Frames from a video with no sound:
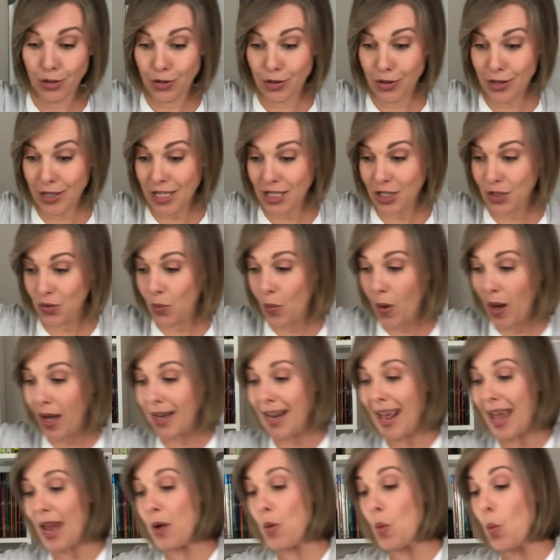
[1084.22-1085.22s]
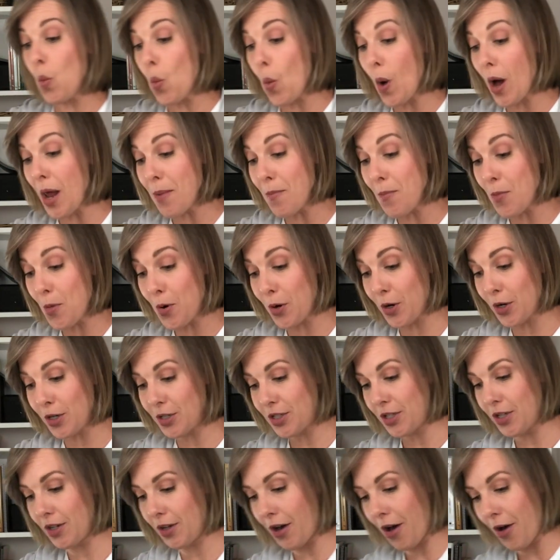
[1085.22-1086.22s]
This one and one more
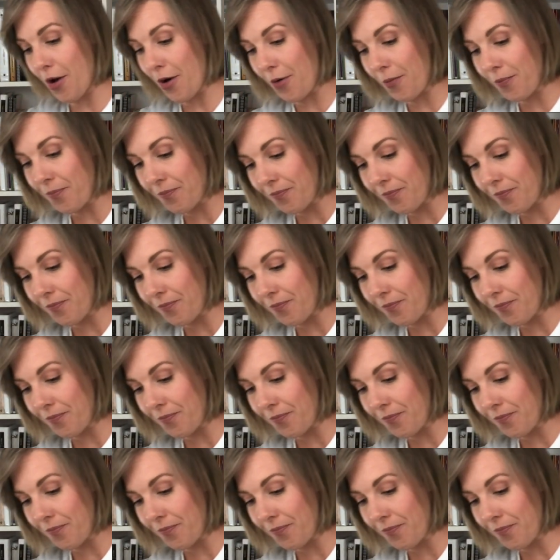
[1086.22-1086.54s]
to go.